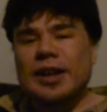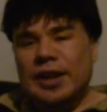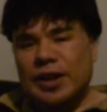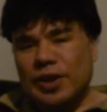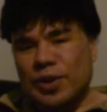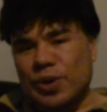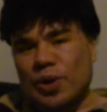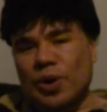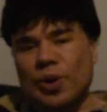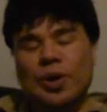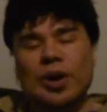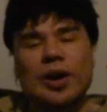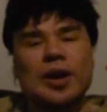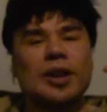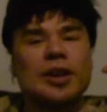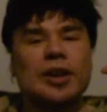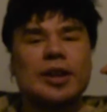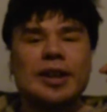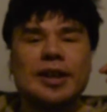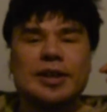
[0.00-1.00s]
You know,
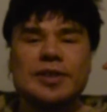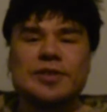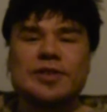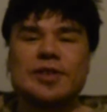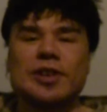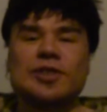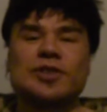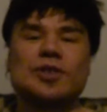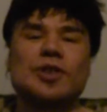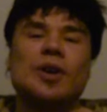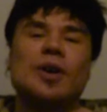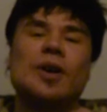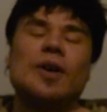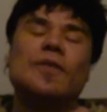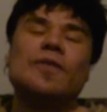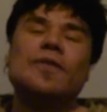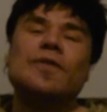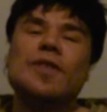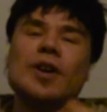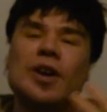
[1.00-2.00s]
insects
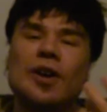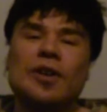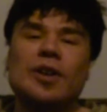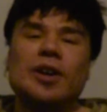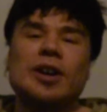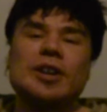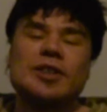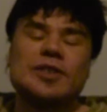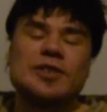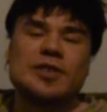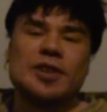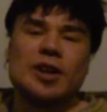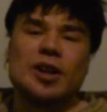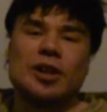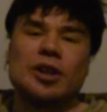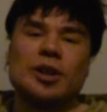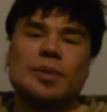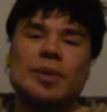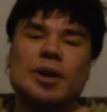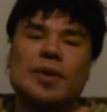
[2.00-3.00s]
very
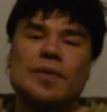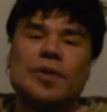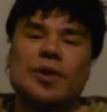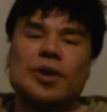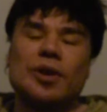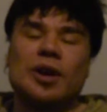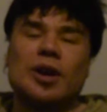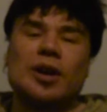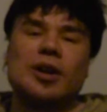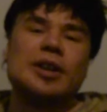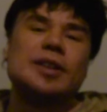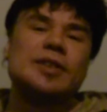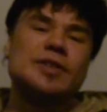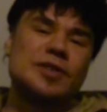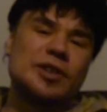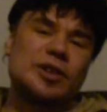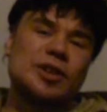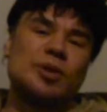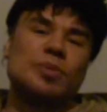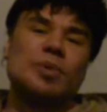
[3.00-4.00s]
seldom ever are
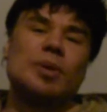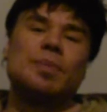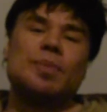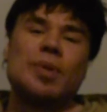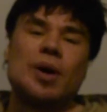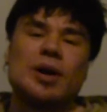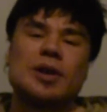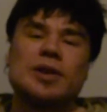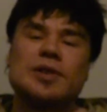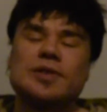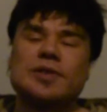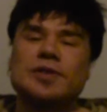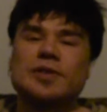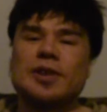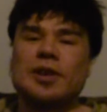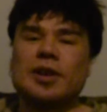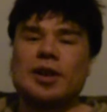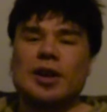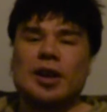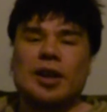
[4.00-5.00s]
inside the human bodies.
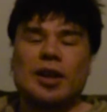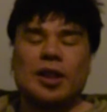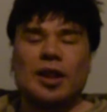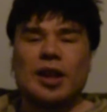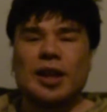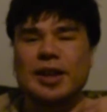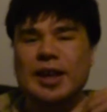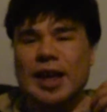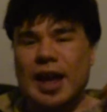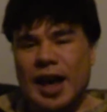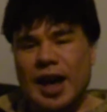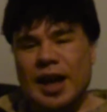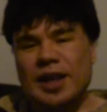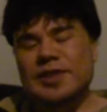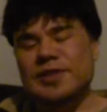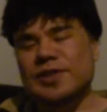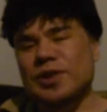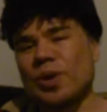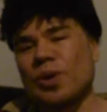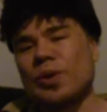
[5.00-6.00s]
Like
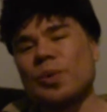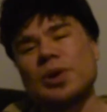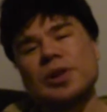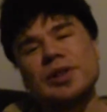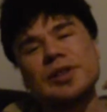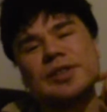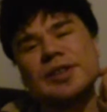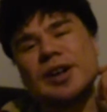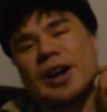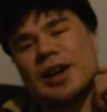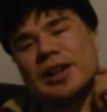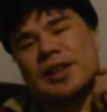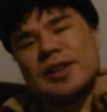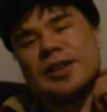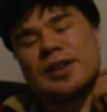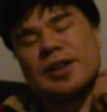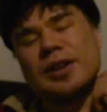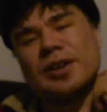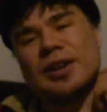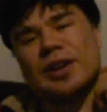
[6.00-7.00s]
ants, they all will die
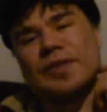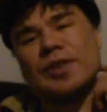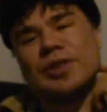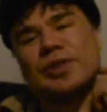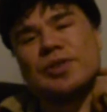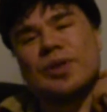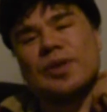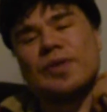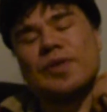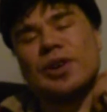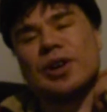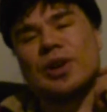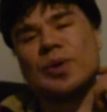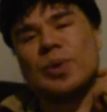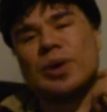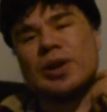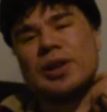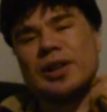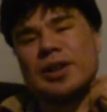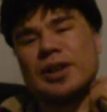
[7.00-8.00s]
there eventually, very
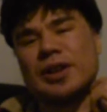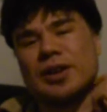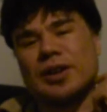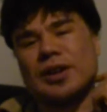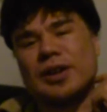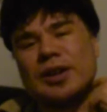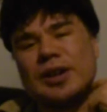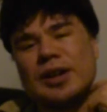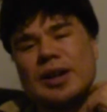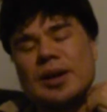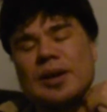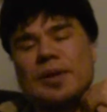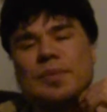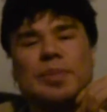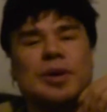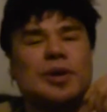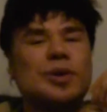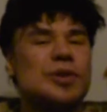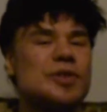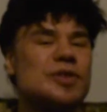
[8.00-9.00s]
quickly here,
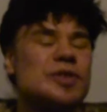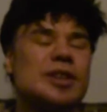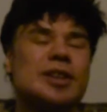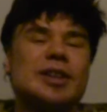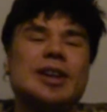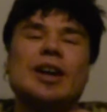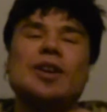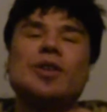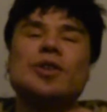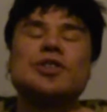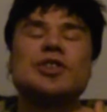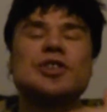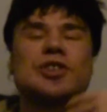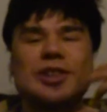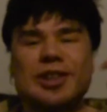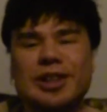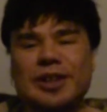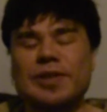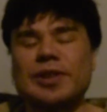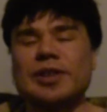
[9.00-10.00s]
because they cannot
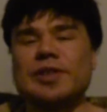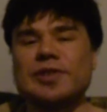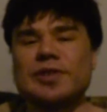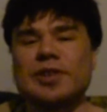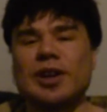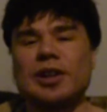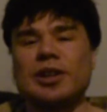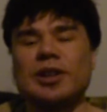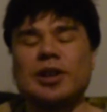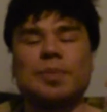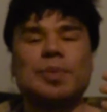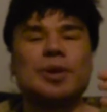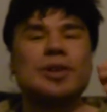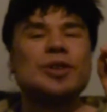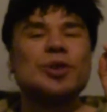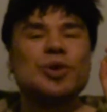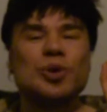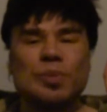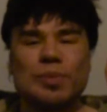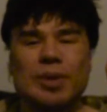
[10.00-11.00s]
just live inside here. But
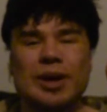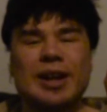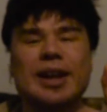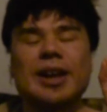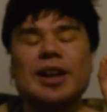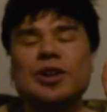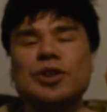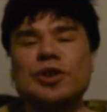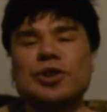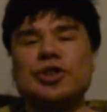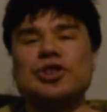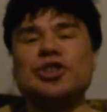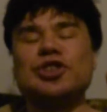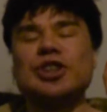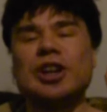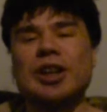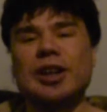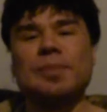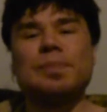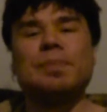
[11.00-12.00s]
human
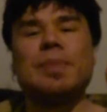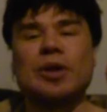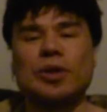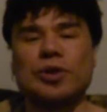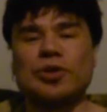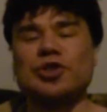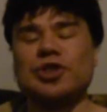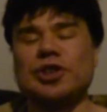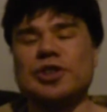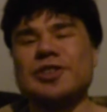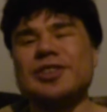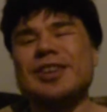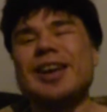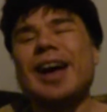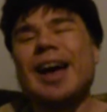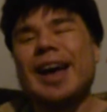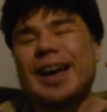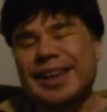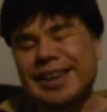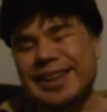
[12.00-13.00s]
endogenic pathogens
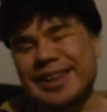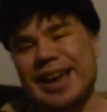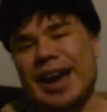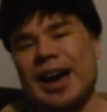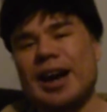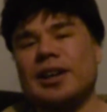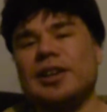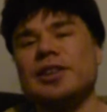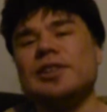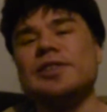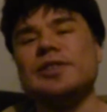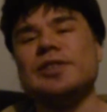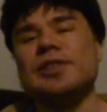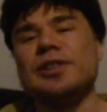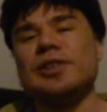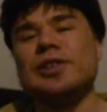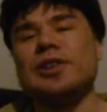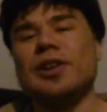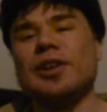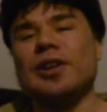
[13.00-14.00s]
can
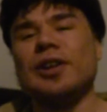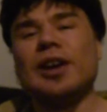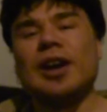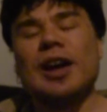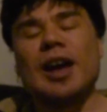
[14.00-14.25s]
indeed here.